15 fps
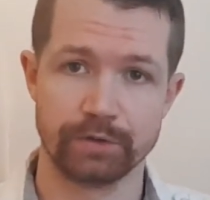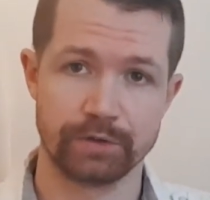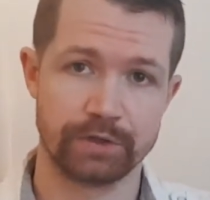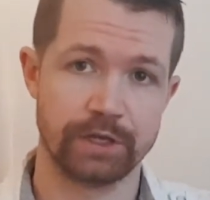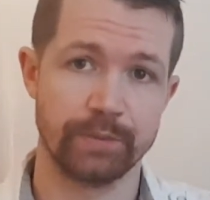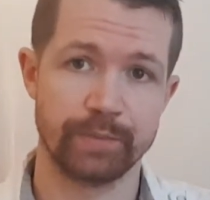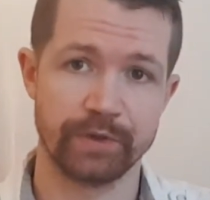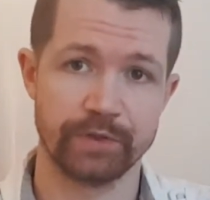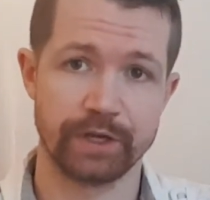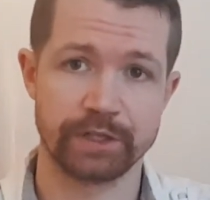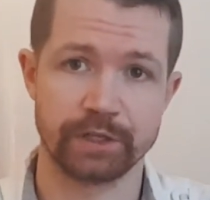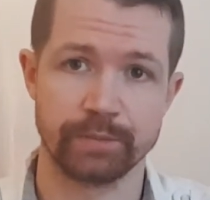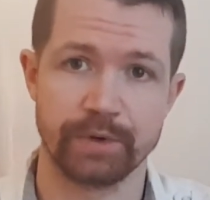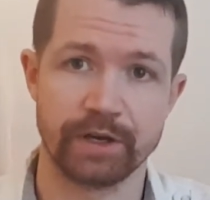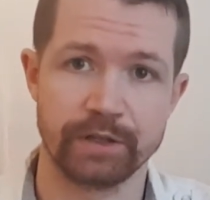Keeping that
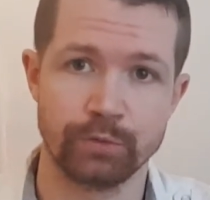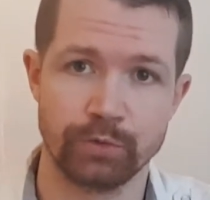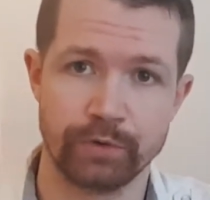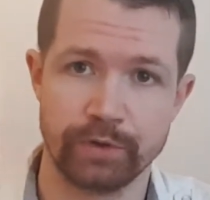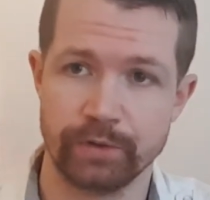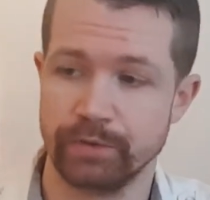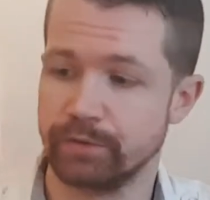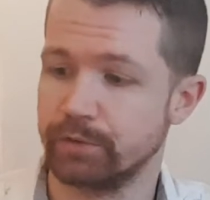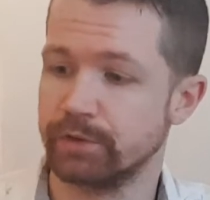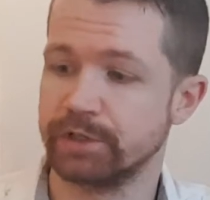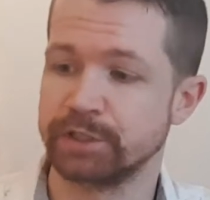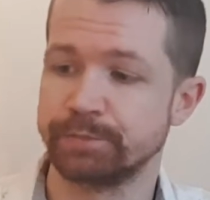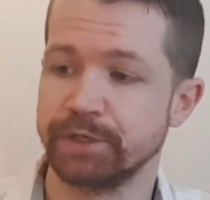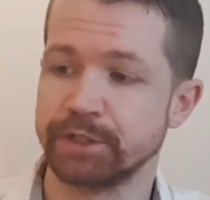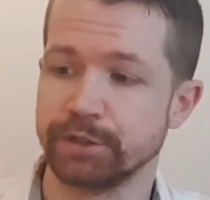in mind with
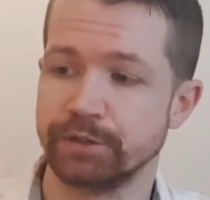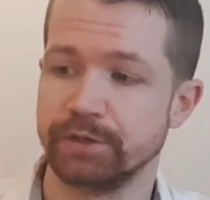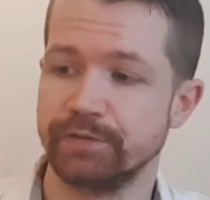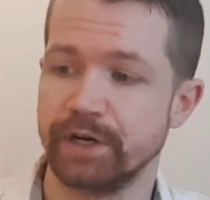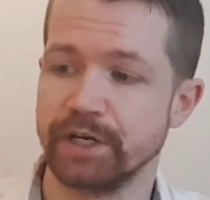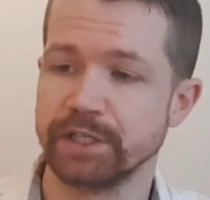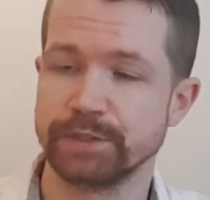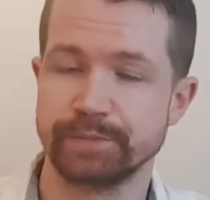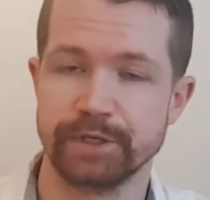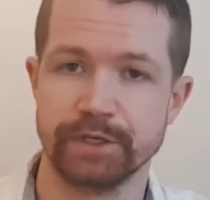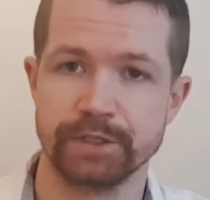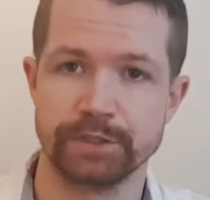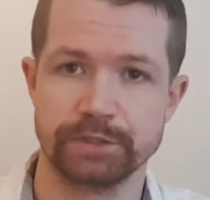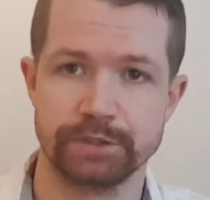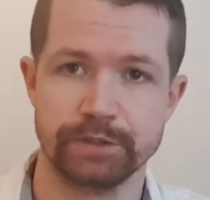especially Weisse
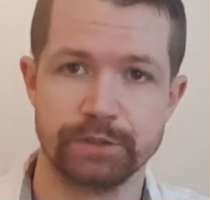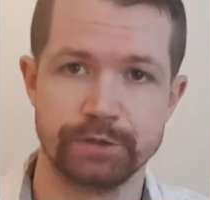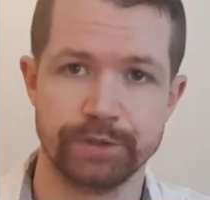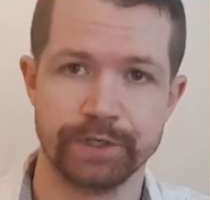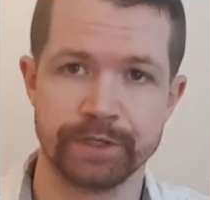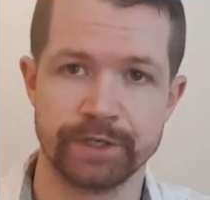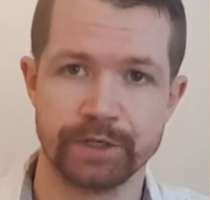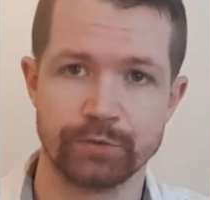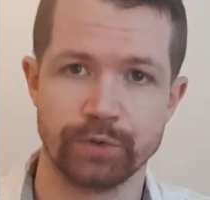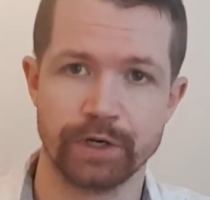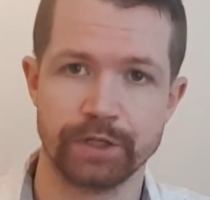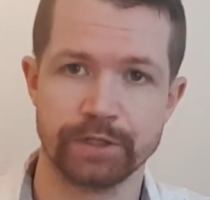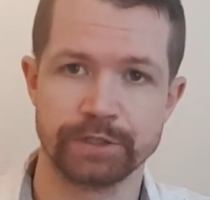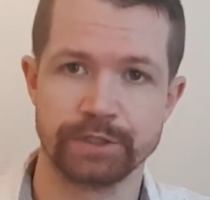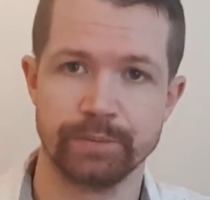beers, drink it
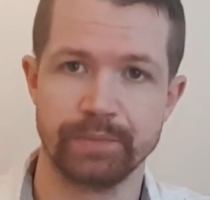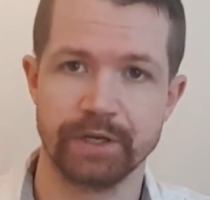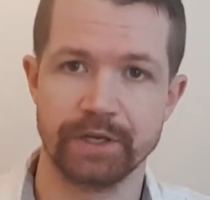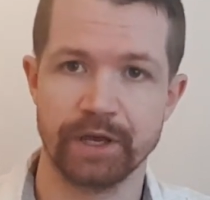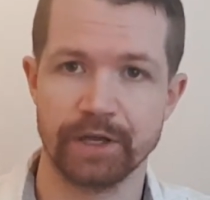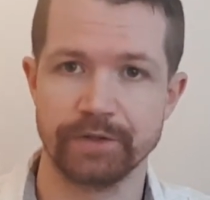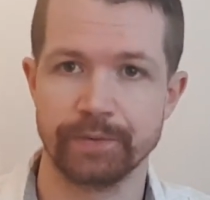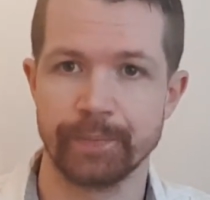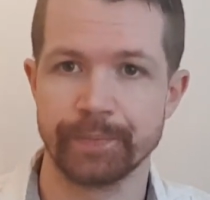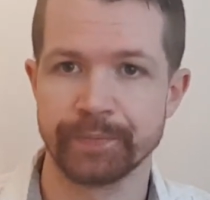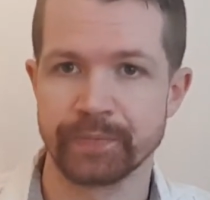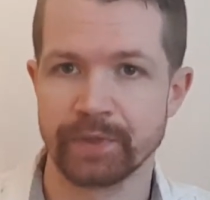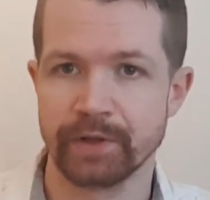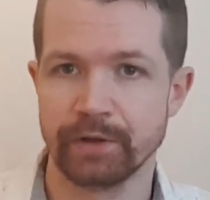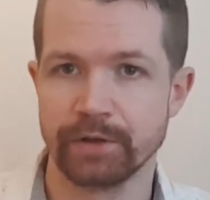while it's a big head.
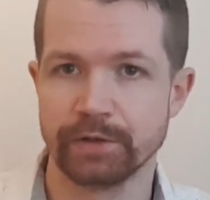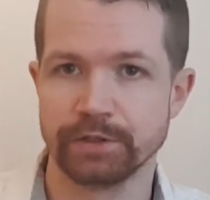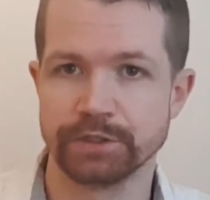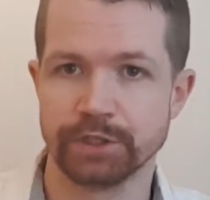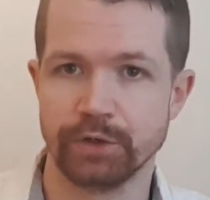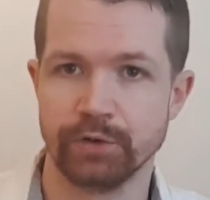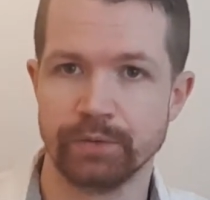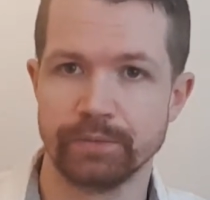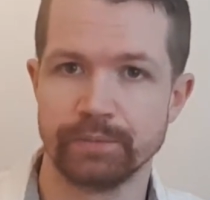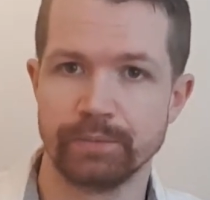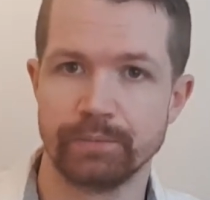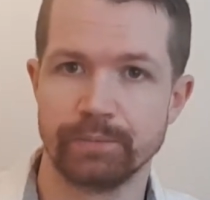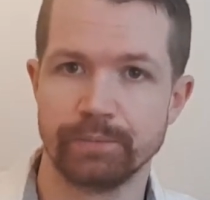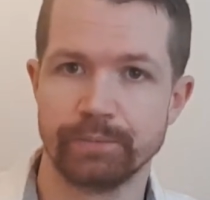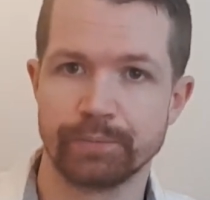So,
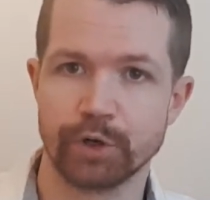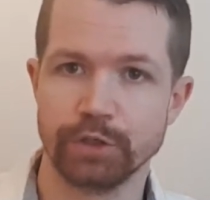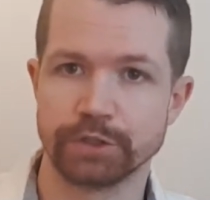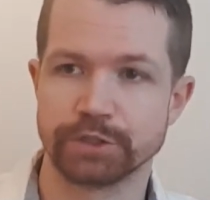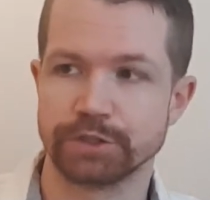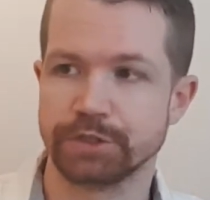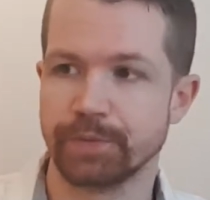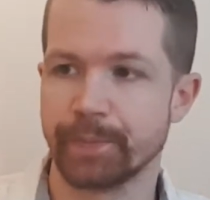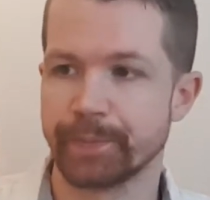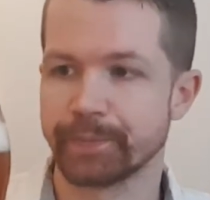Prost!